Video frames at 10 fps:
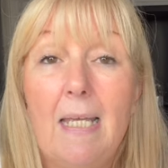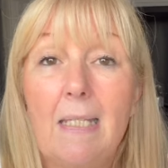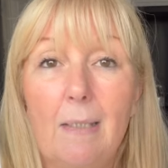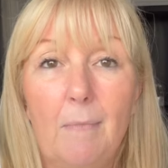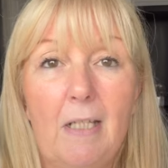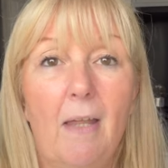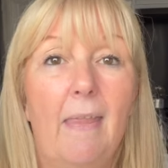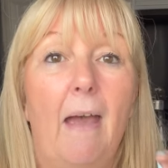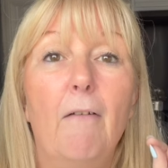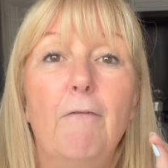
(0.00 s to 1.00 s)
something like
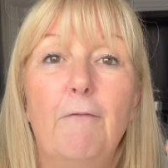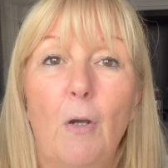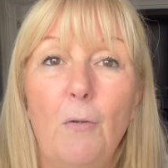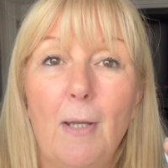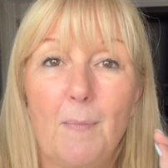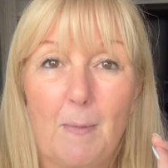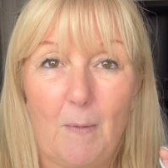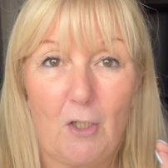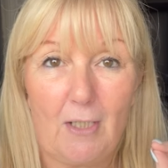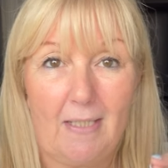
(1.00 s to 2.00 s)
that, phone up
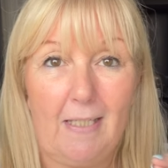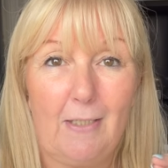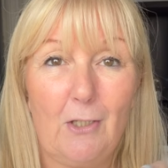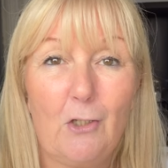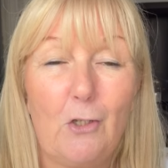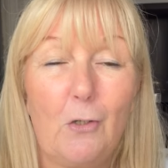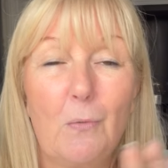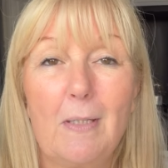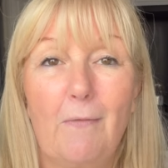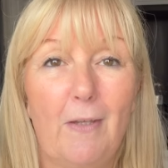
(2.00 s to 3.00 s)
special assistance. You can
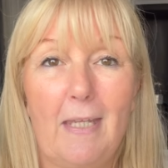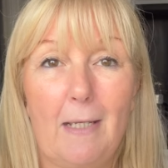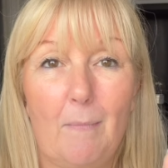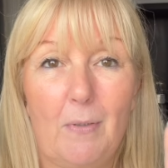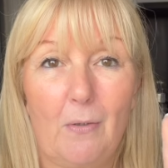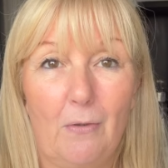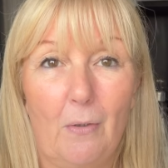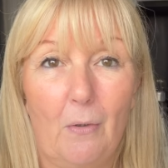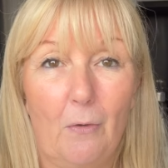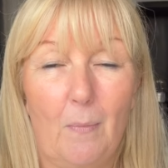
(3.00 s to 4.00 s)
always find their numbers on
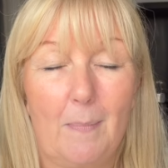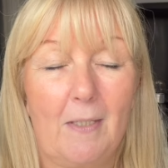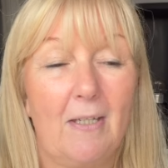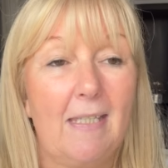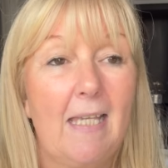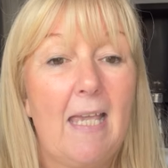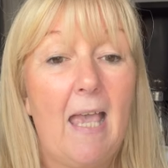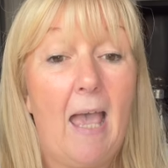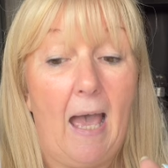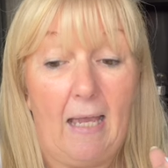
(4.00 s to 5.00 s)
the websites,
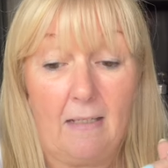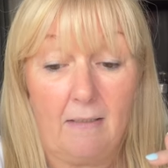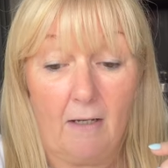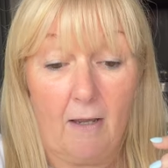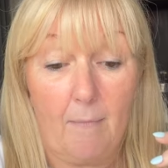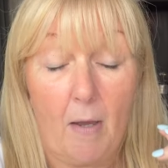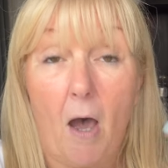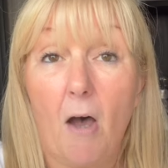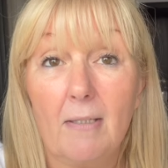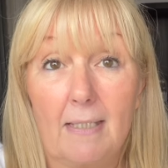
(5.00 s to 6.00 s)
and
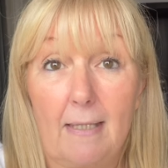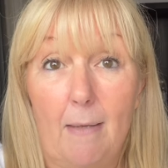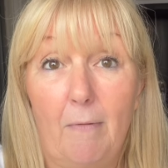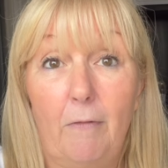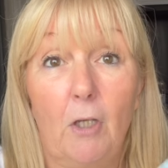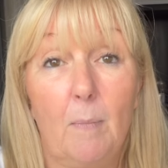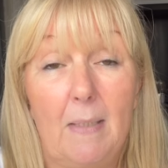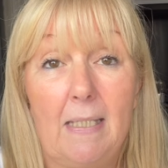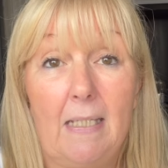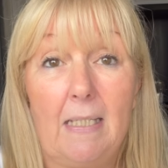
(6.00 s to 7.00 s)
ask them if you can be
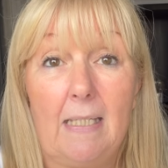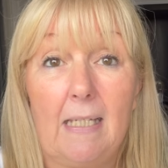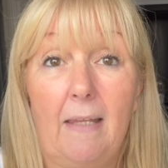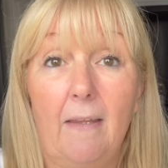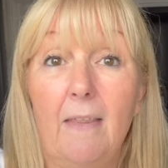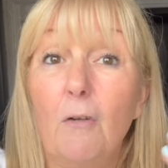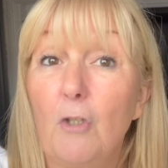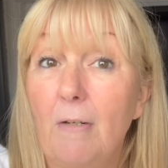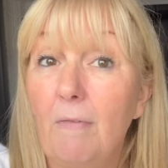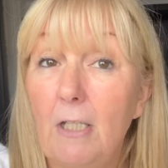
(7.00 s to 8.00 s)
seated together, and they'll
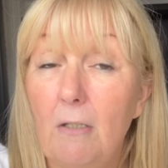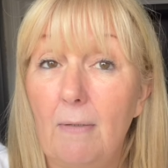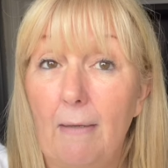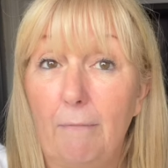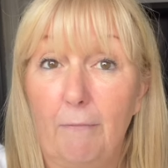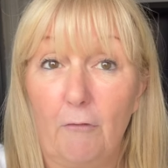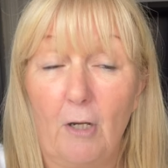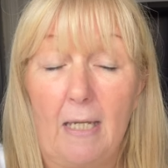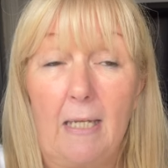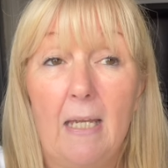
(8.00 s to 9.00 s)
generally do that for
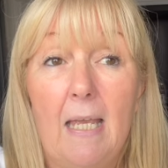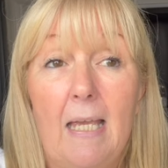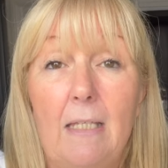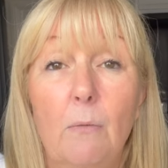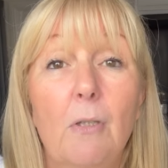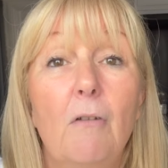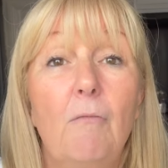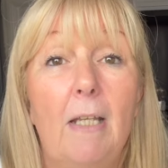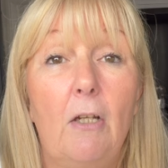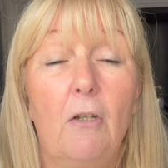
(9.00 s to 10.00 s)
free. It's also a
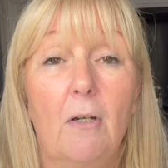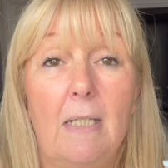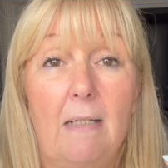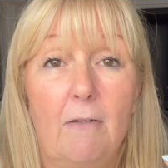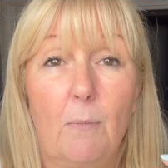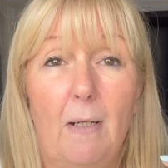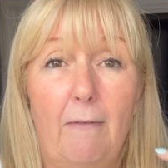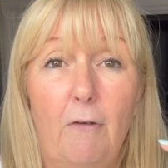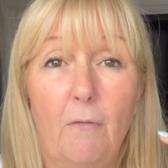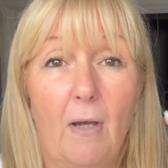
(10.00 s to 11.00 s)
really good idea as well
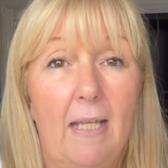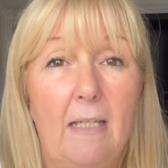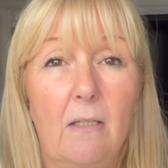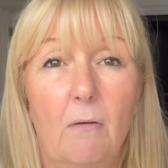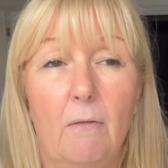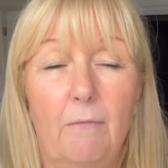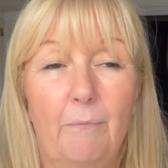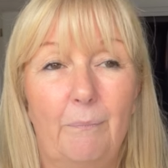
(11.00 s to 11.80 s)
if you've got any sort of,